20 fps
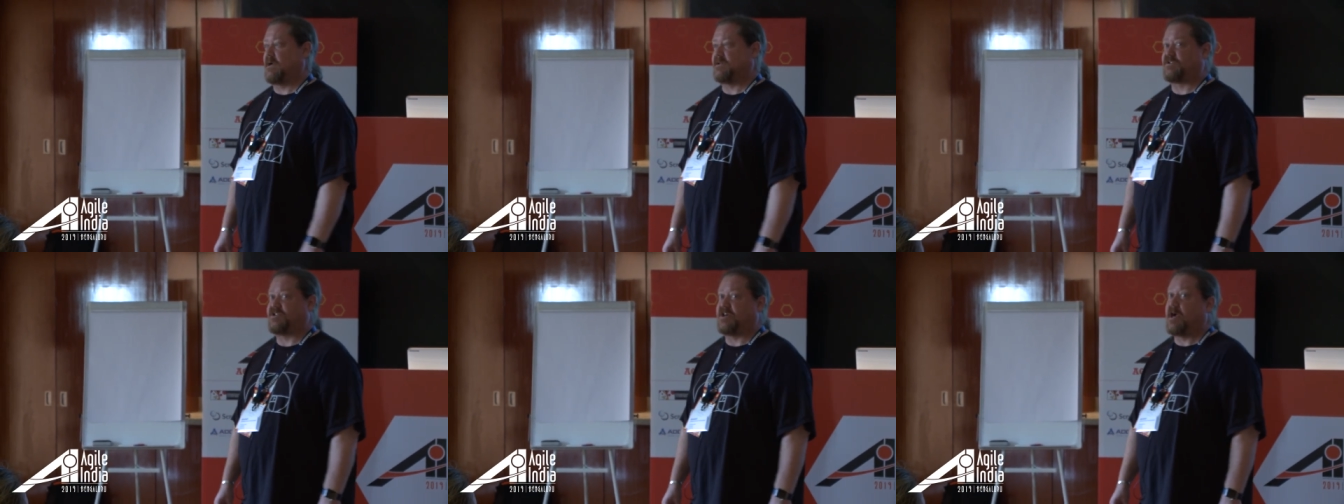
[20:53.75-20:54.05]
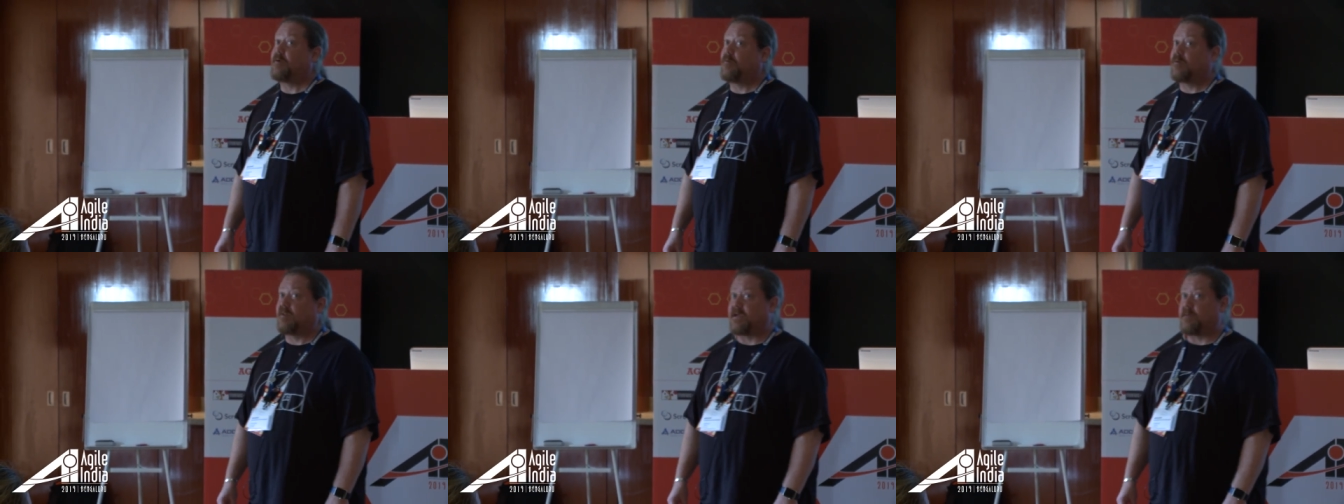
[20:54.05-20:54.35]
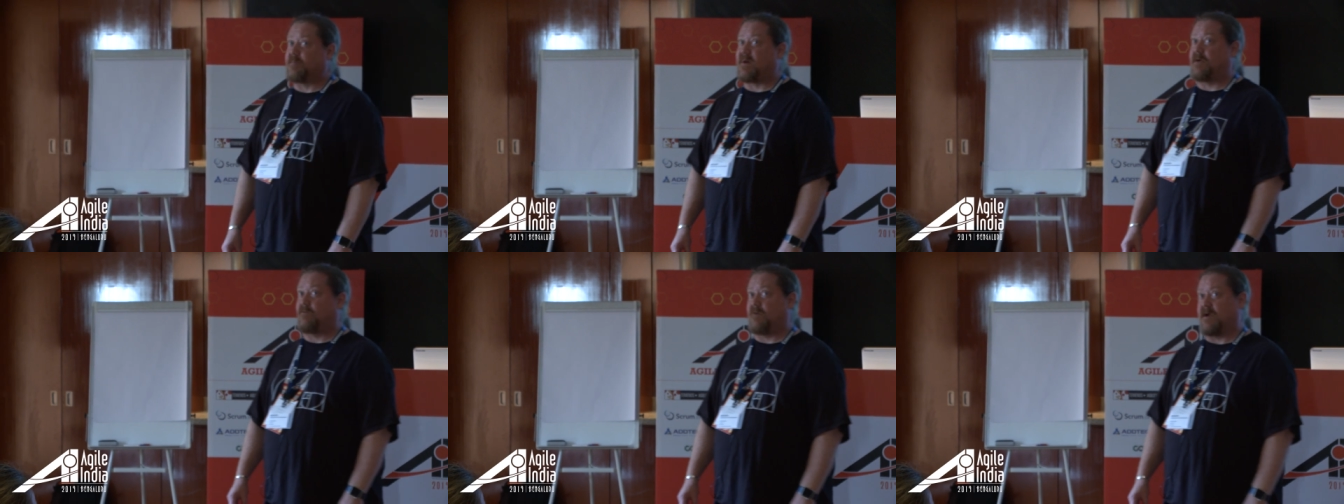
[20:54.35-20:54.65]
Generally,
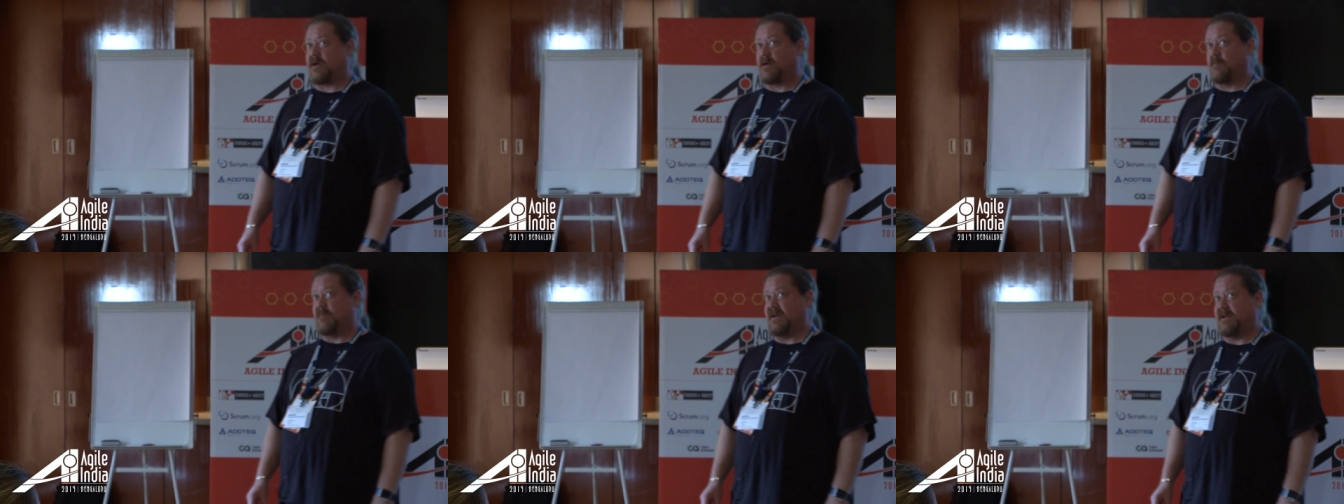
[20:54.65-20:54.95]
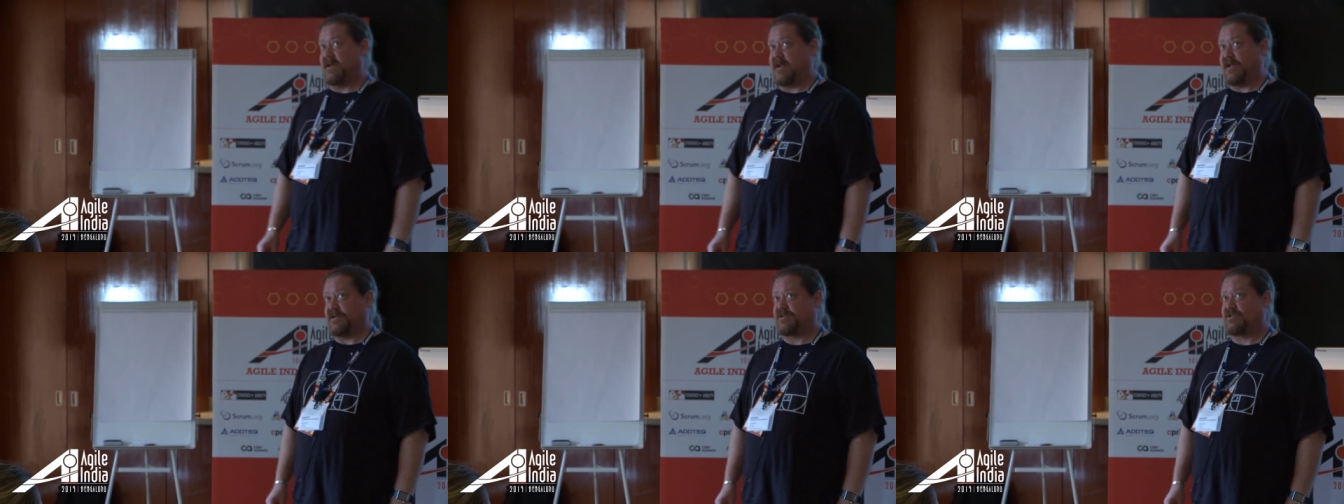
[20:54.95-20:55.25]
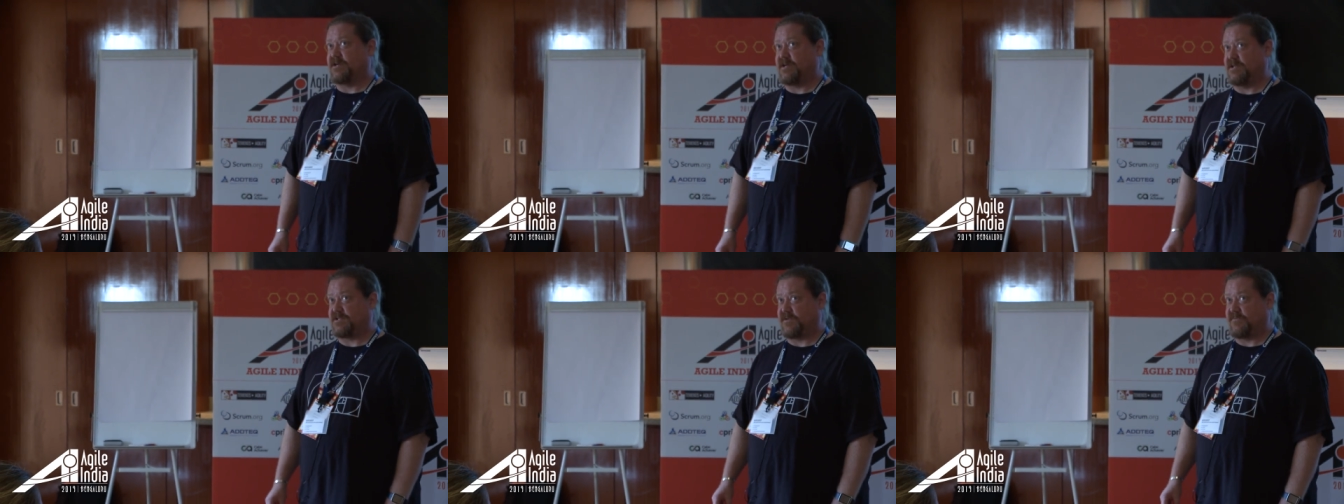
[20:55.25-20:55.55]
my
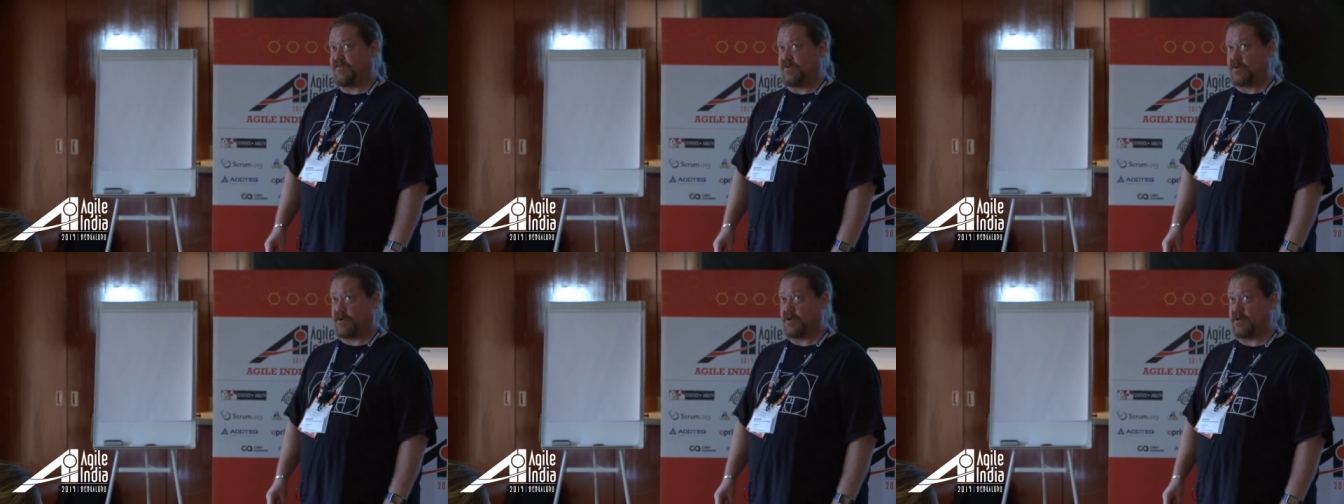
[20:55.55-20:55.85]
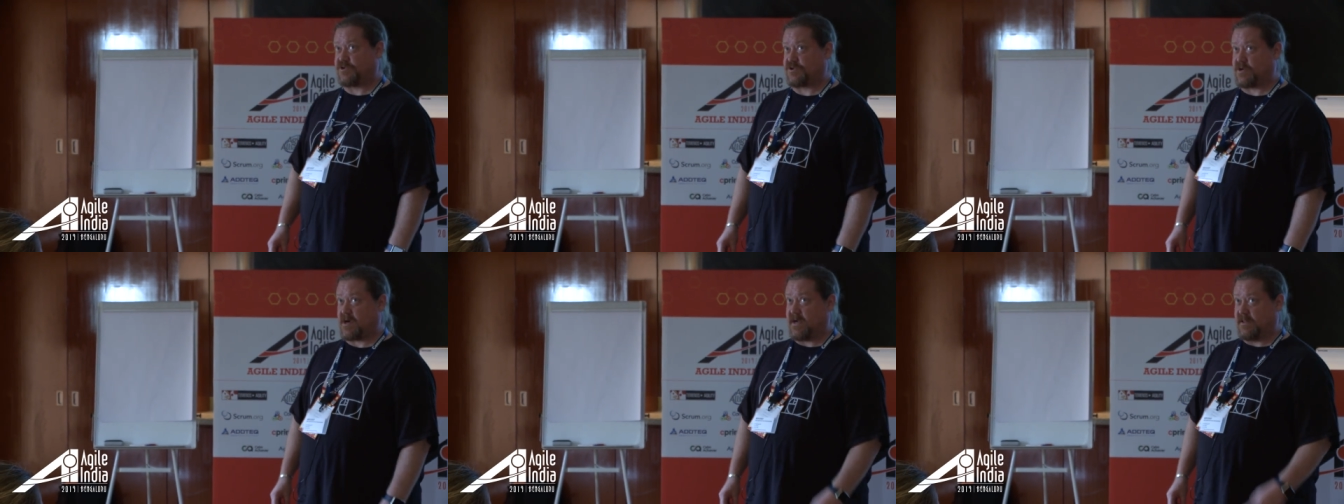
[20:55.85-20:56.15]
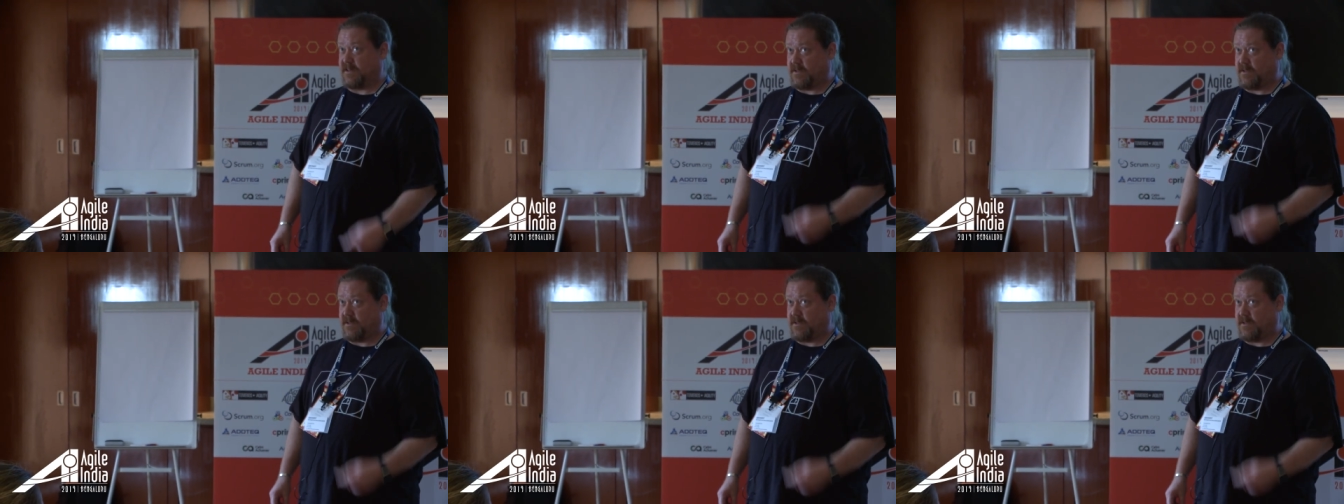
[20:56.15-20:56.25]
recommendation is if you're going to try